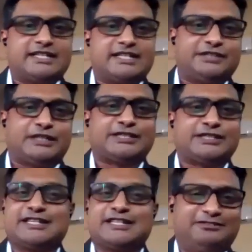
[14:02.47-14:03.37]
Education is
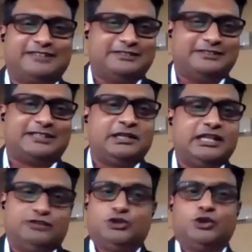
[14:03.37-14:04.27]
everywhere.
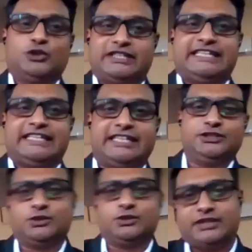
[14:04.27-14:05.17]
If you go to Kenya,
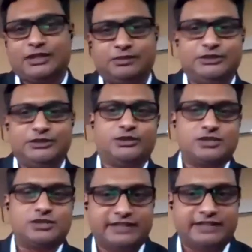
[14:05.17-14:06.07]
to Nairobi, you go to
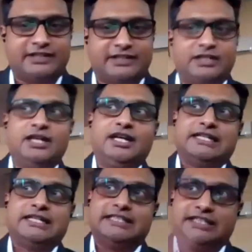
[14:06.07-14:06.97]
Geneva,
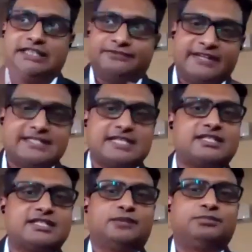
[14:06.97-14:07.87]
the difference is
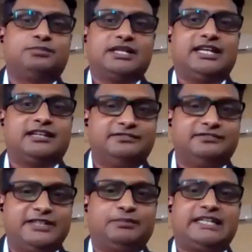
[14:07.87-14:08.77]
there. But
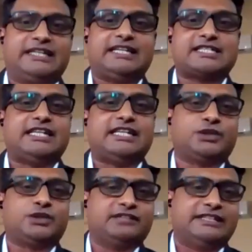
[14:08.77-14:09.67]
everybody is keen
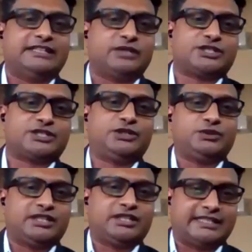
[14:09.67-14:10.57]
to give education to
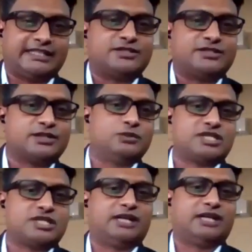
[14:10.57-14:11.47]
their kids, which are
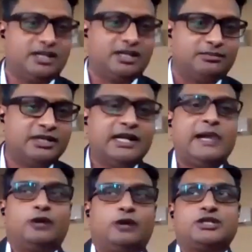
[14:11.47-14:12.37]
coming up,
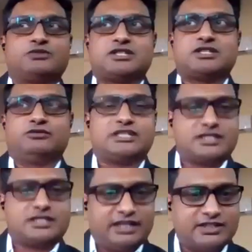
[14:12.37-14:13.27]
which
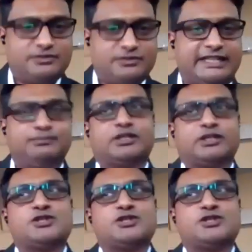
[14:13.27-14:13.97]
is very important.